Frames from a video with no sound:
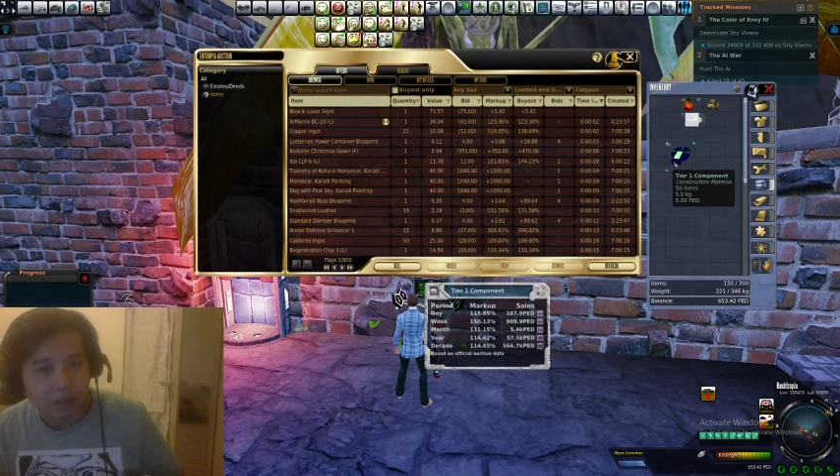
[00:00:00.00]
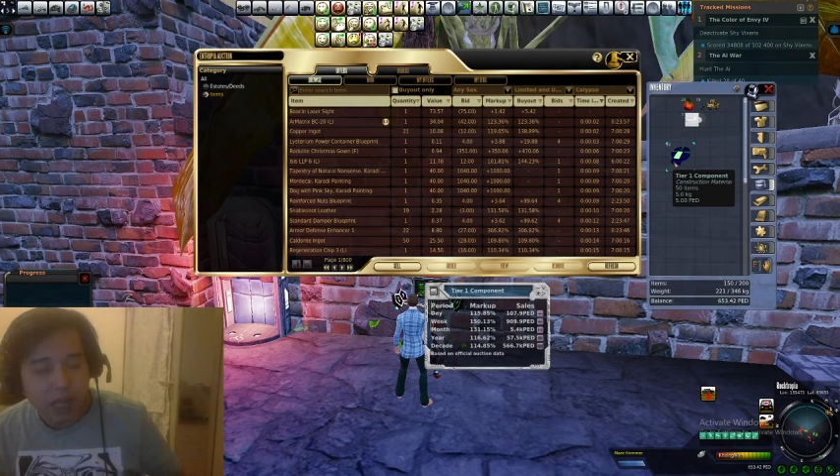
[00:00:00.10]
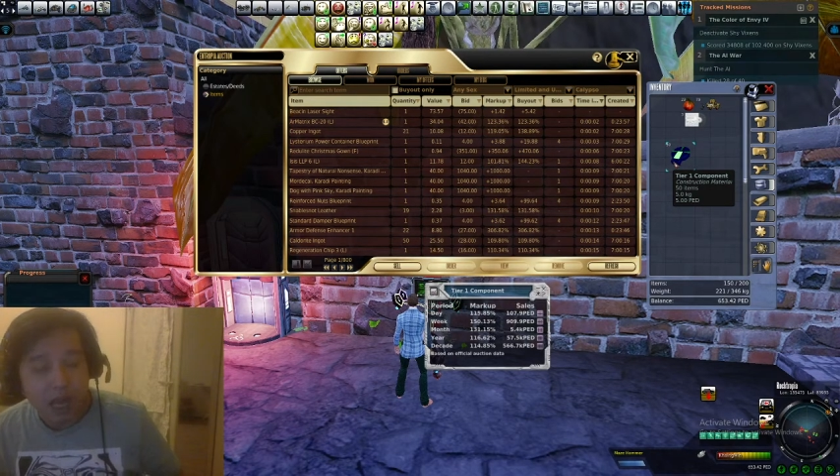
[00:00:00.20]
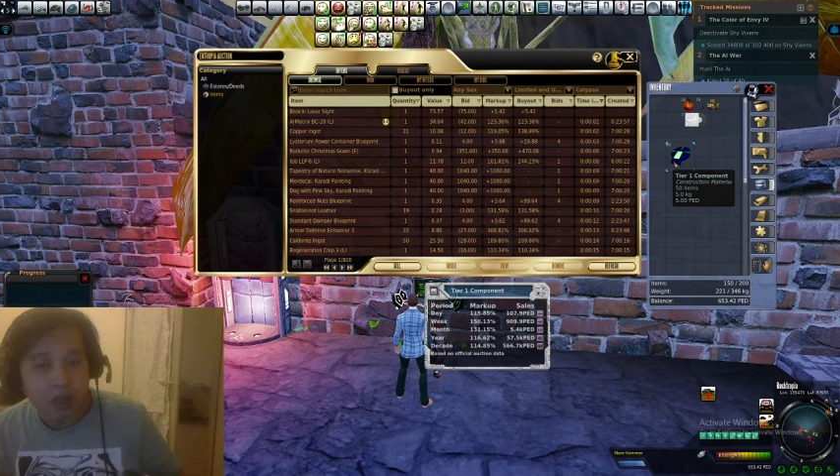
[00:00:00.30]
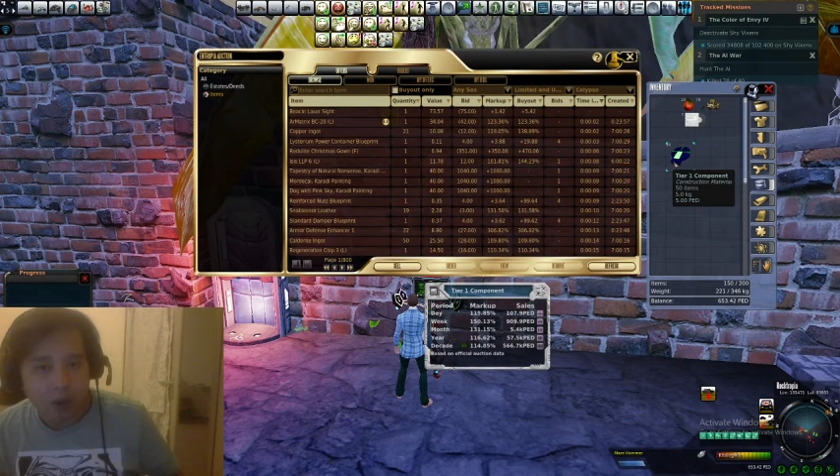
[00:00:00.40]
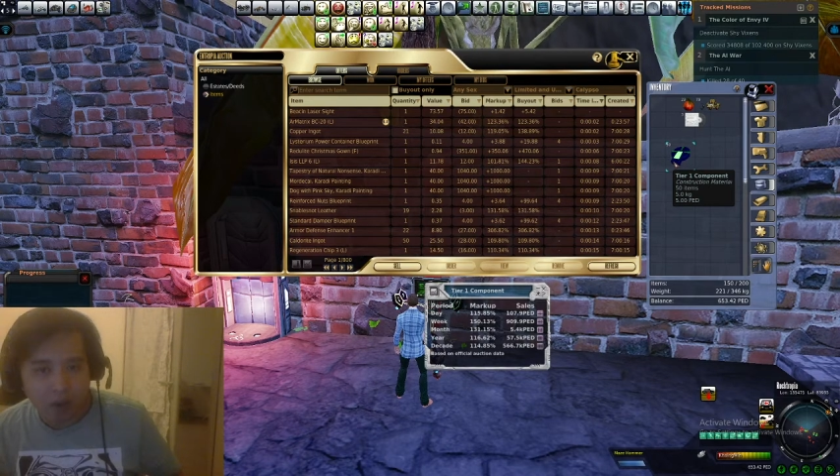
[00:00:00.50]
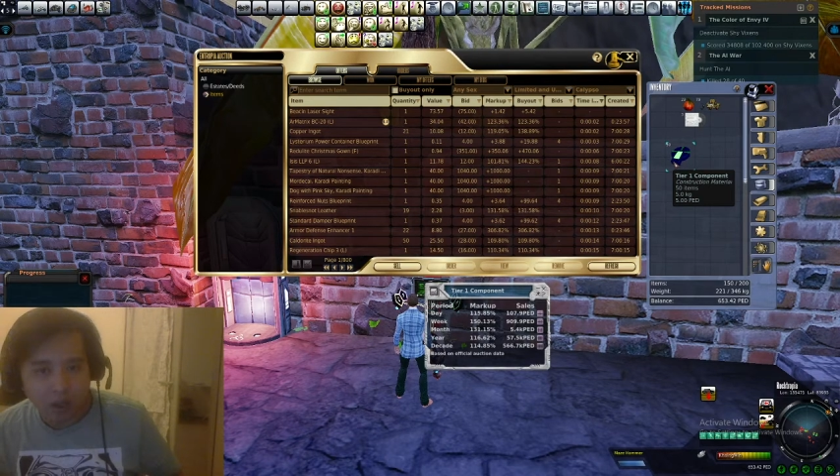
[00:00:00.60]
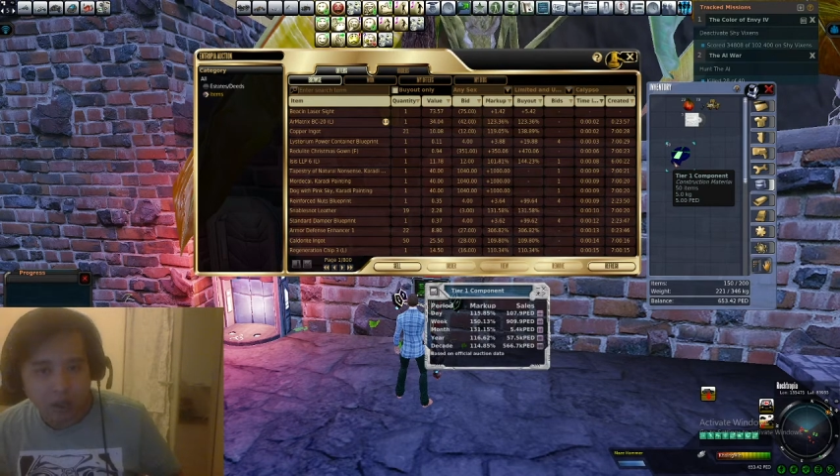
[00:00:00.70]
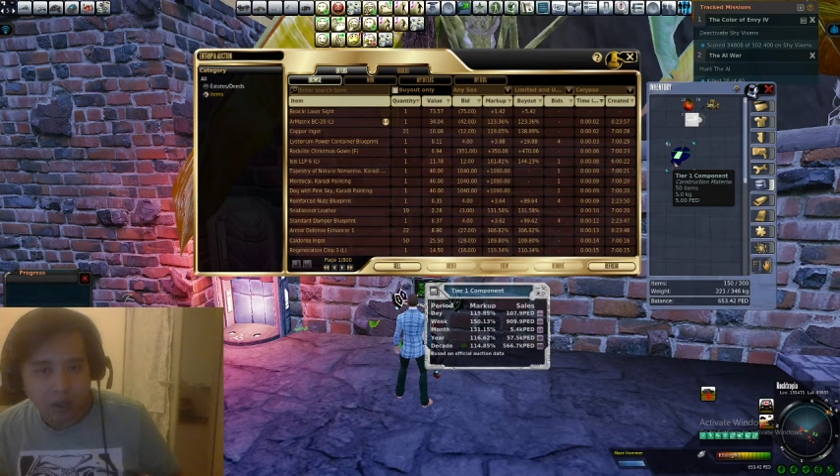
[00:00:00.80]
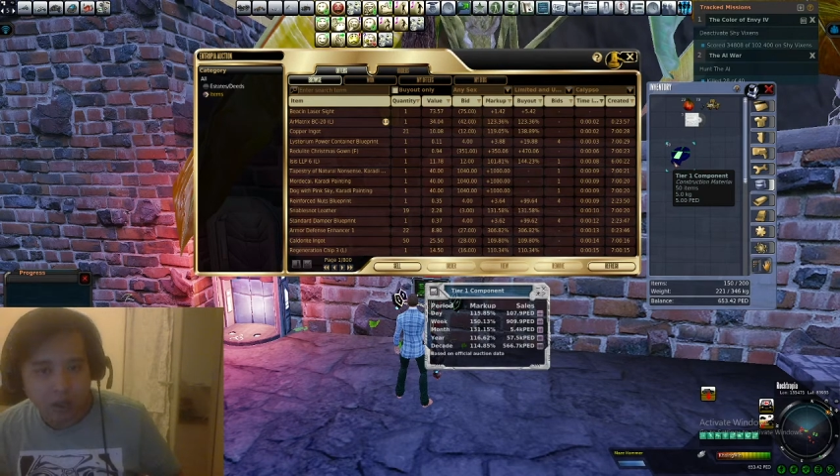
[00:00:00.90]
eye oil
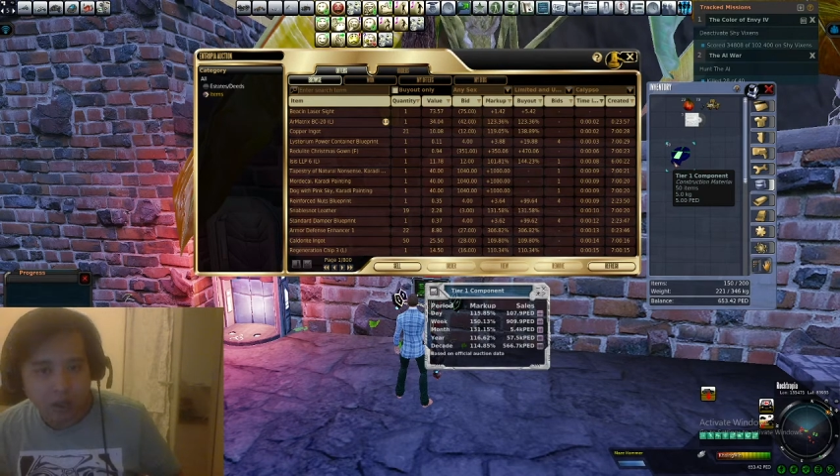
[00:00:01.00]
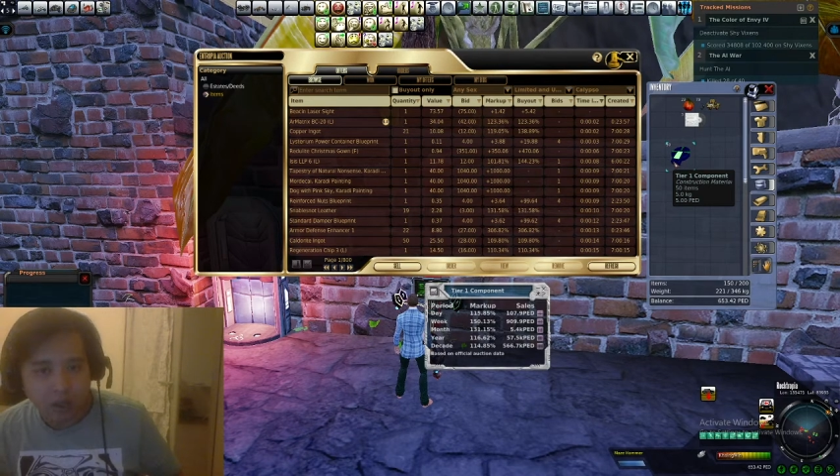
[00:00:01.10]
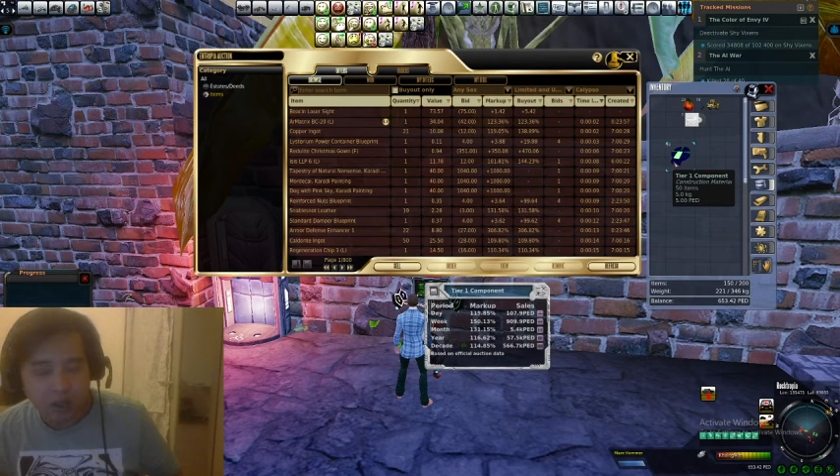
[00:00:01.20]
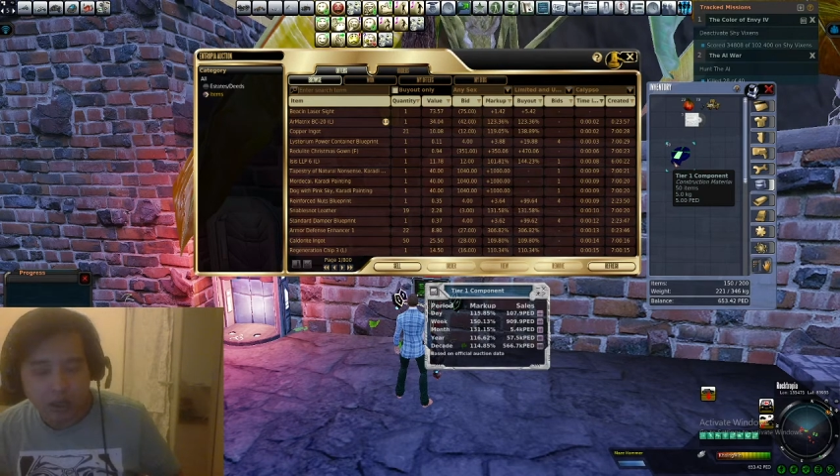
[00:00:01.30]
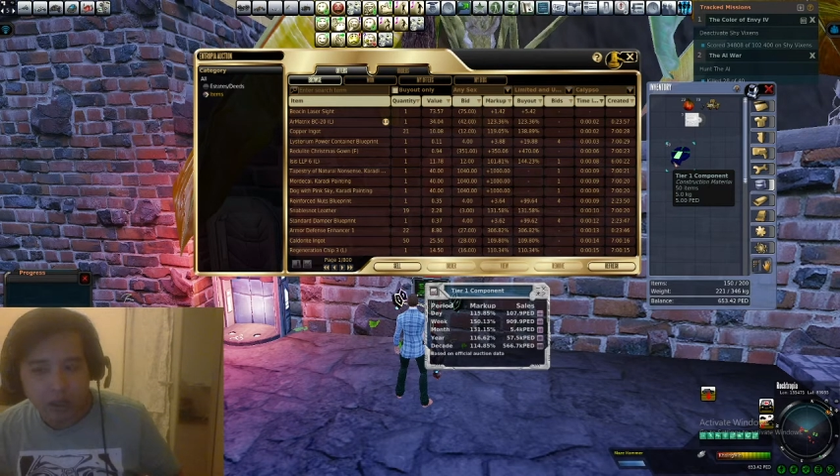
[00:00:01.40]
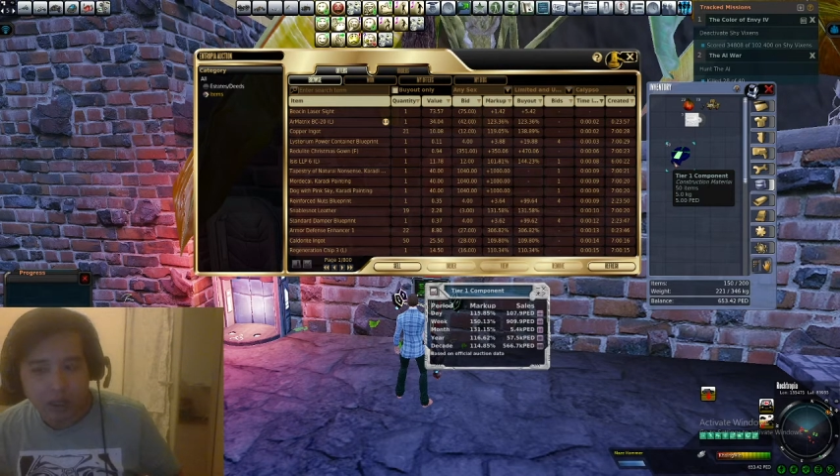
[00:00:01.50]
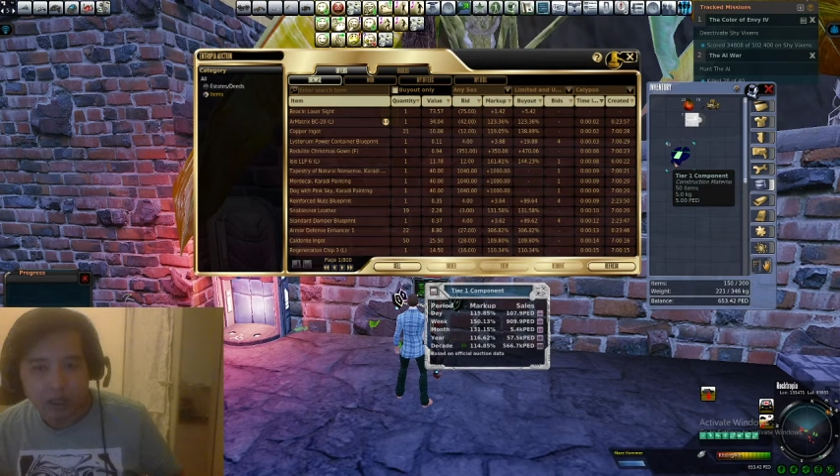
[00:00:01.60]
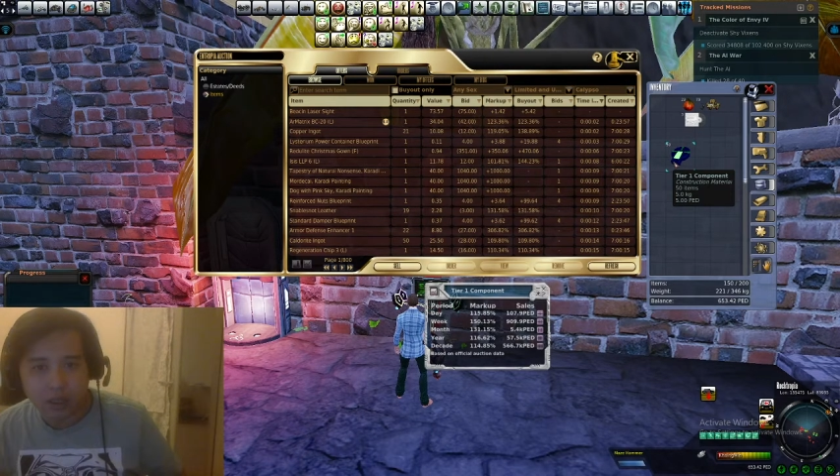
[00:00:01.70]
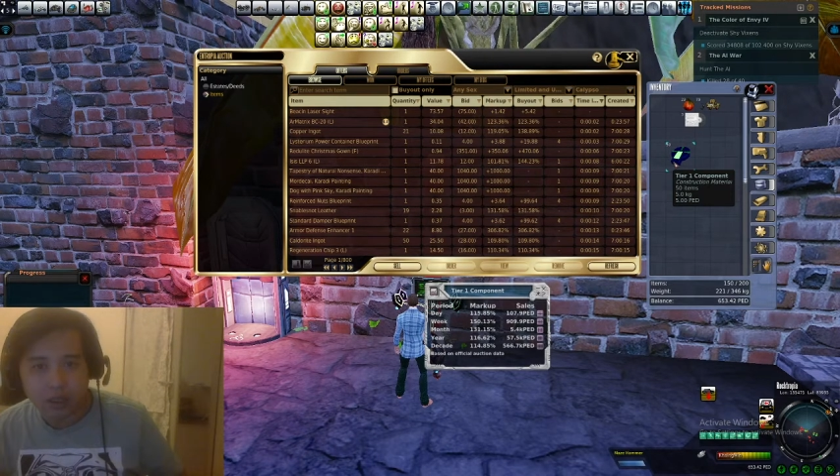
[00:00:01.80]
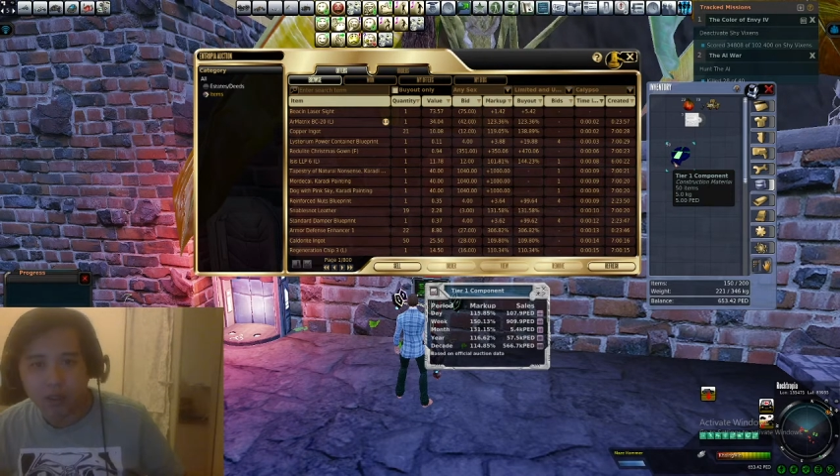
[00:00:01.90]
instead